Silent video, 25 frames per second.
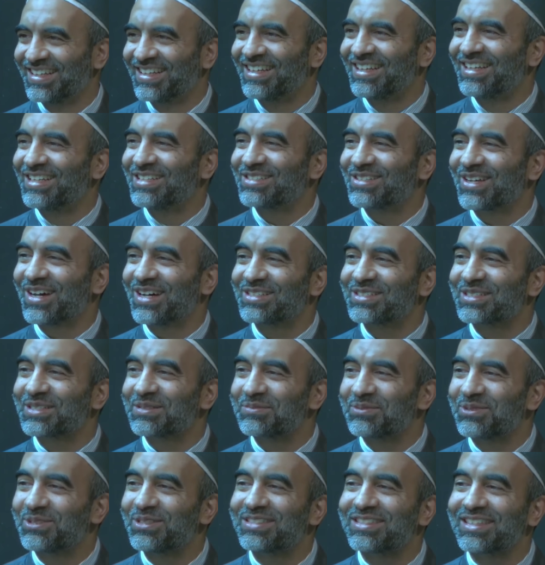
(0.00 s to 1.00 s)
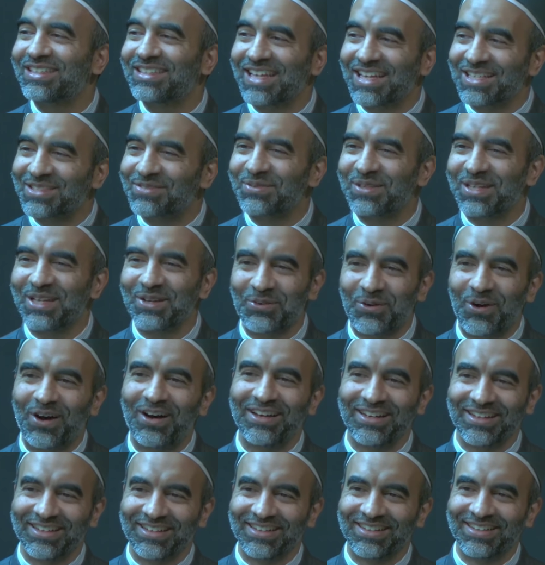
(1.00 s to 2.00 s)
so Hazrat Musa, that's what he
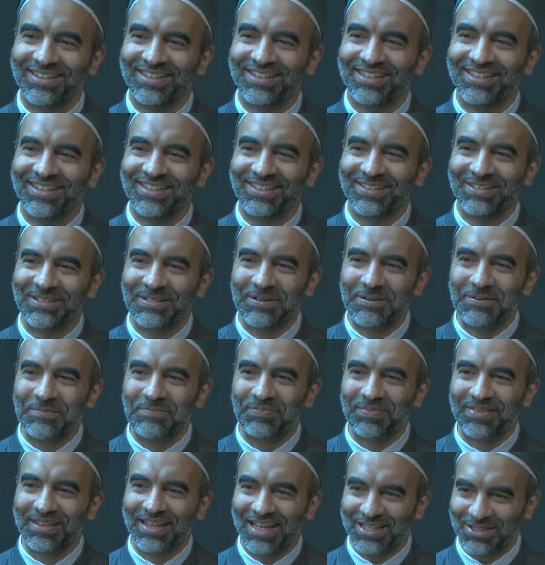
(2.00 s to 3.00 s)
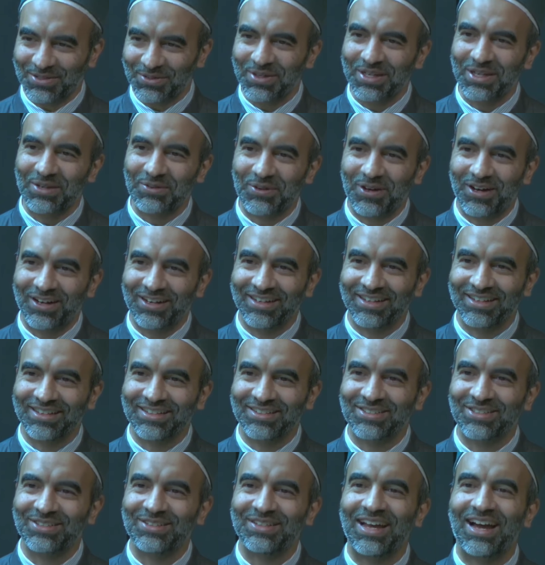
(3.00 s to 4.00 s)
wanted. That's what he
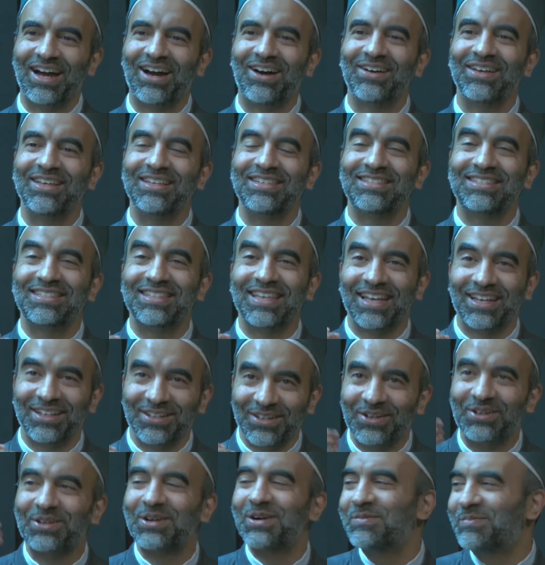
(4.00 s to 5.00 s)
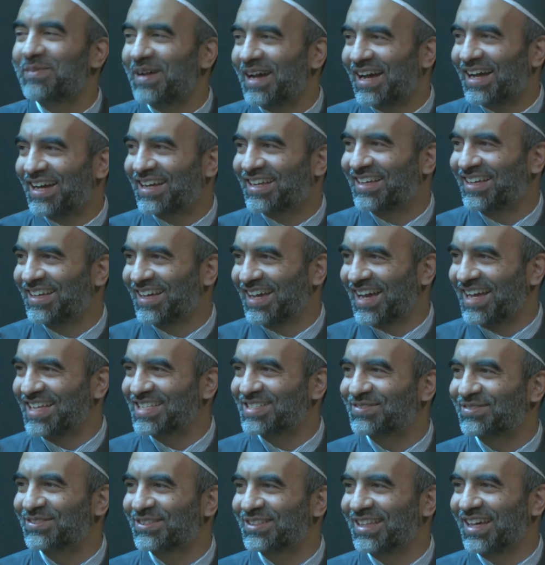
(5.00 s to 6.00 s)
wanted. So now he's saying, no, go back,
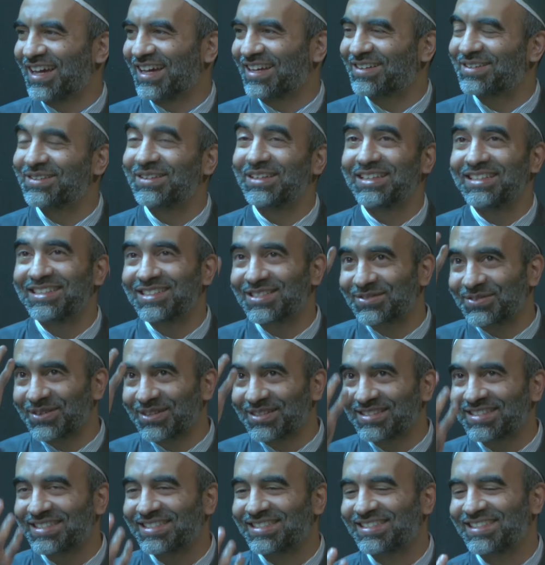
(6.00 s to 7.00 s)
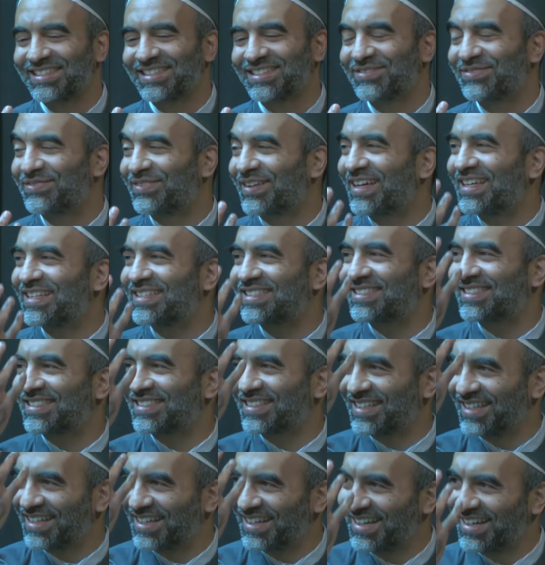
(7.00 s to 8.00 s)
ask for lighter. He just wants to see the face.
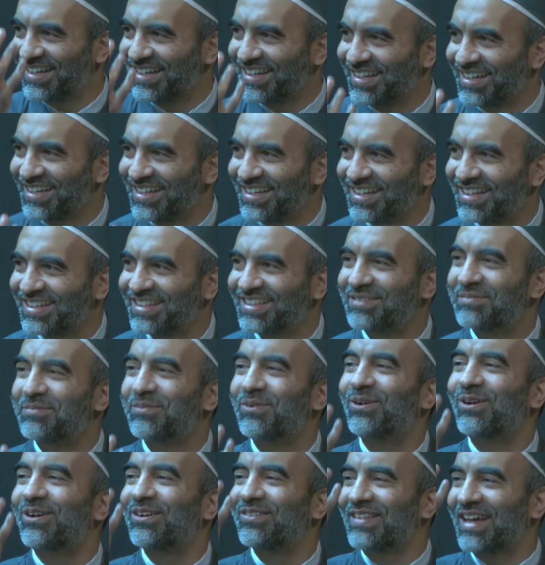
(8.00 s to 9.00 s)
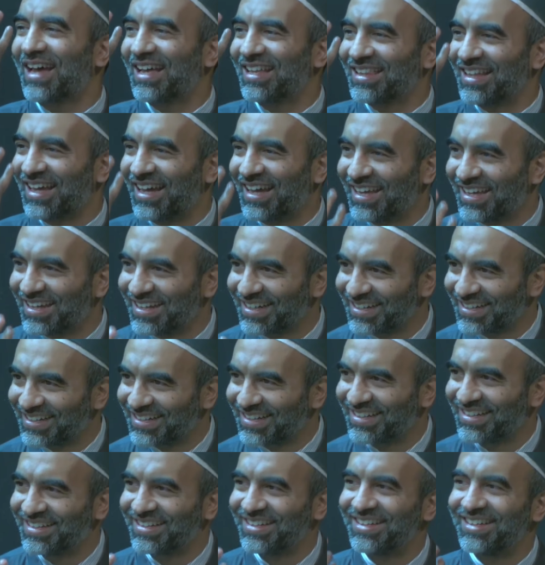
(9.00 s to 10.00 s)
The more of that light,
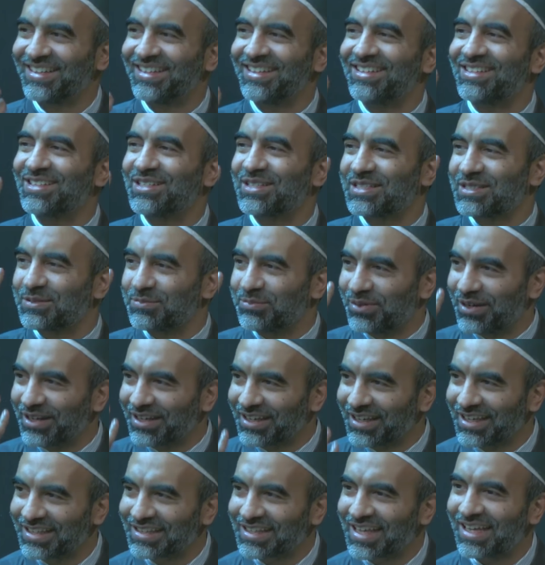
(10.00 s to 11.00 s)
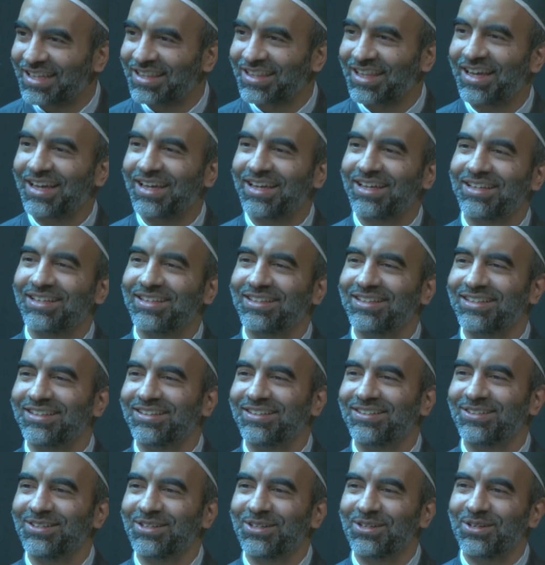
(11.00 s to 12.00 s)
it's bringing that light,
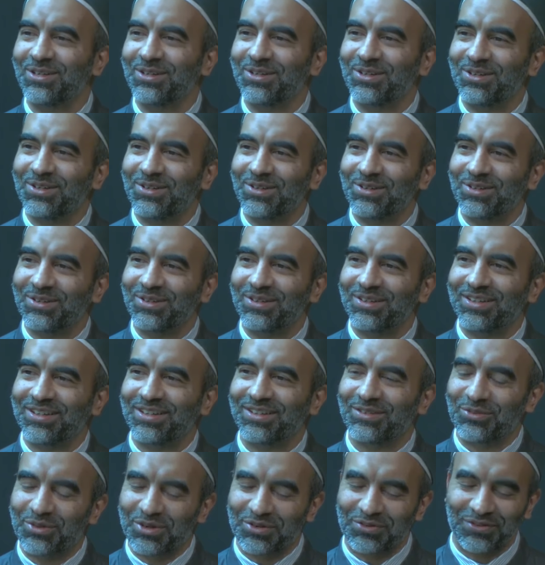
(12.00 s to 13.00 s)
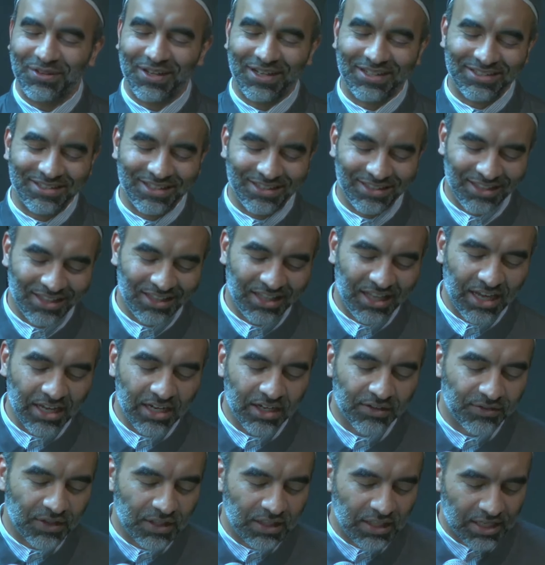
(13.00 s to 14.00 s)
reflecting the light
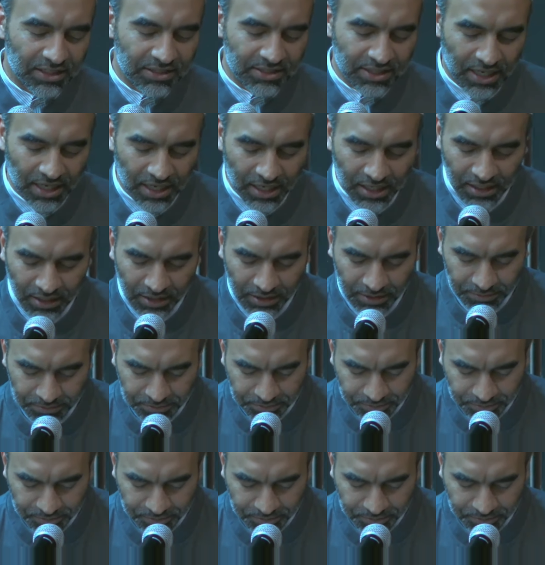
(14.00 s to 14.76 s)
of Allah Ta'ala.